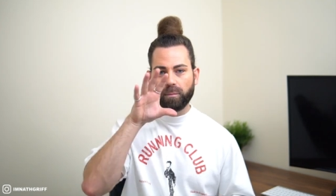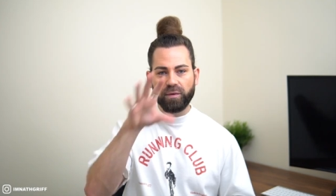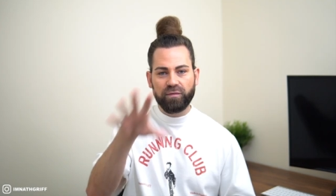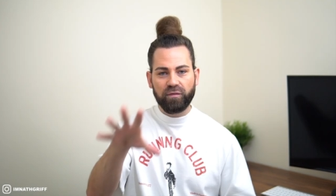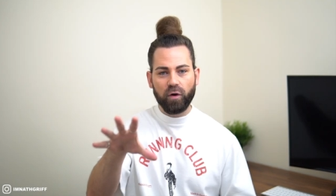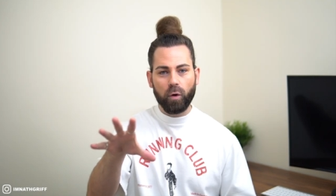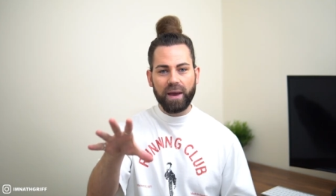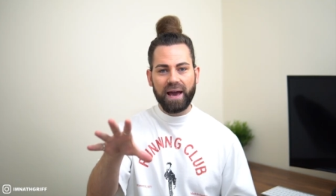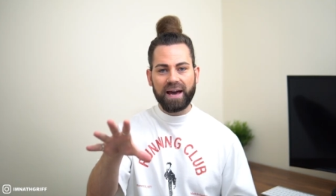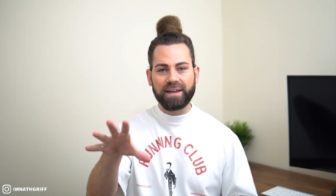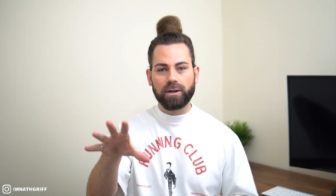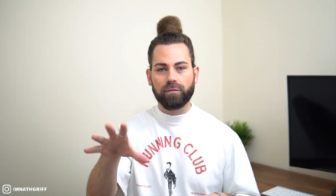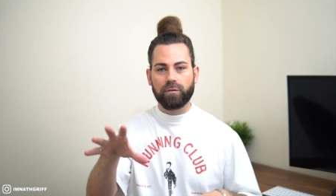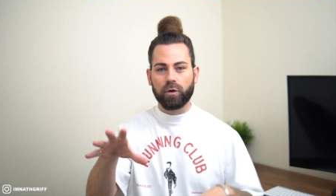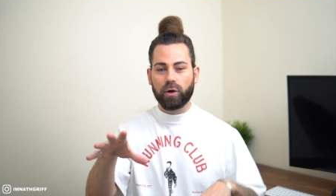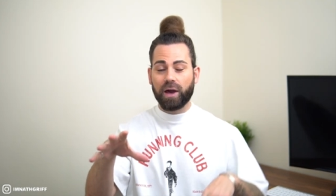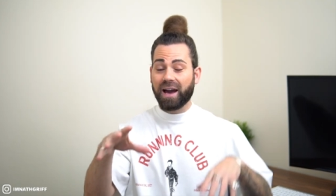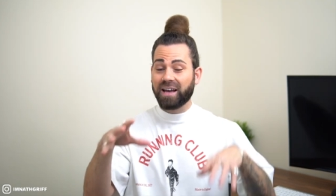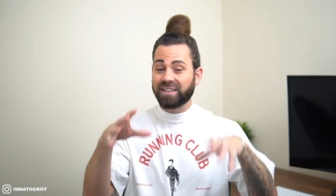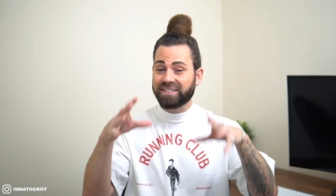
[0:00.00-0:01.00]
Before we head off though
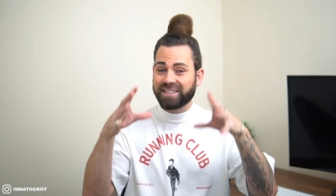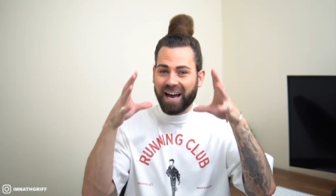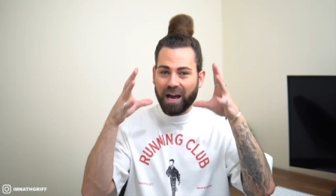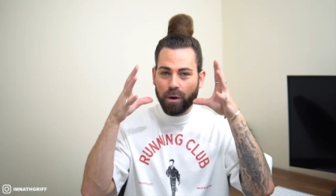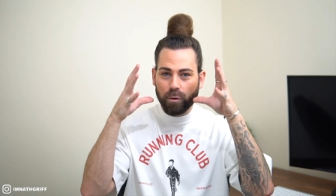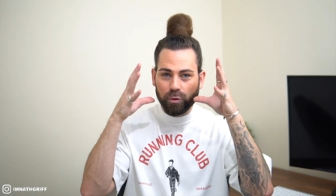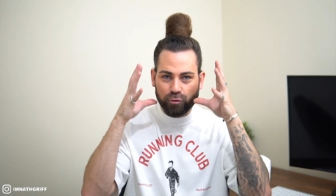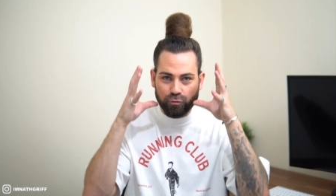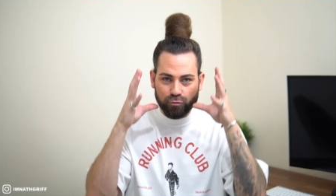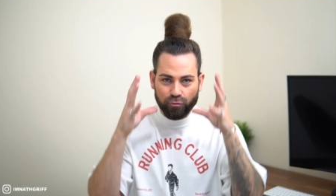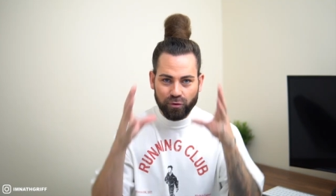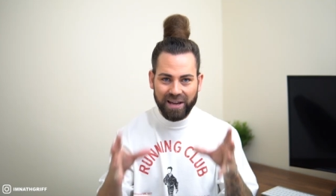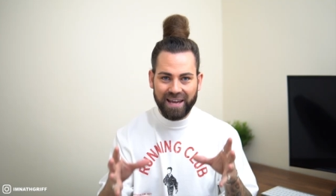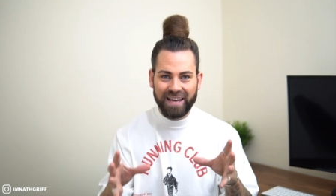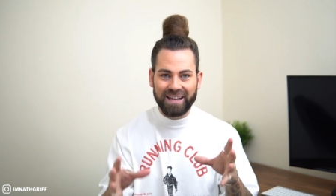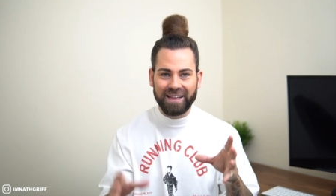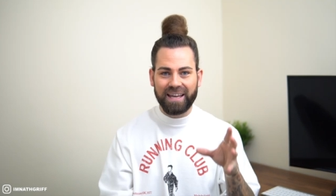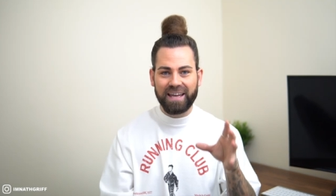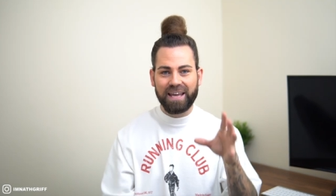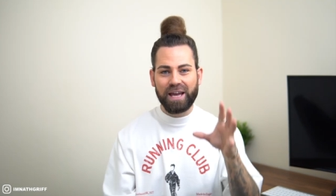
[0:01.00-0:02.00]
guys, I would
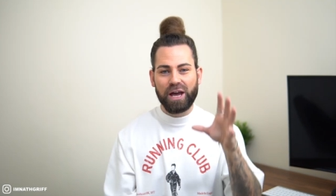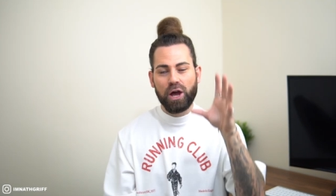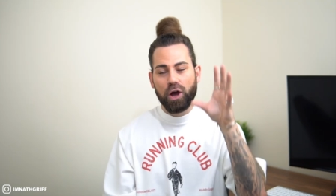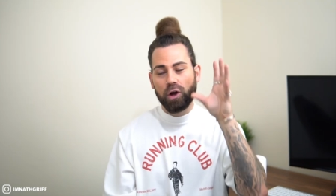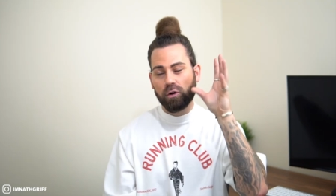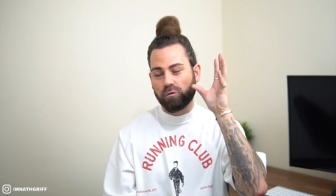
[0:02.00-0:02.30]
really,